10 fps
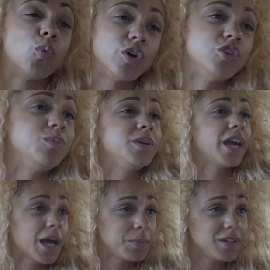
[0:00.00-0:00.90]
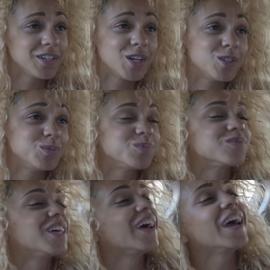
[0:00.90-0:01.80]
Well, you'd be happy to know
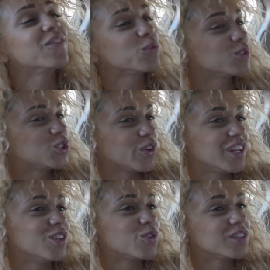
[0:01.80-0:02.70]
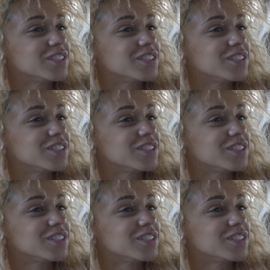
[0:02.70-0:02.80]
that I have a restraining order.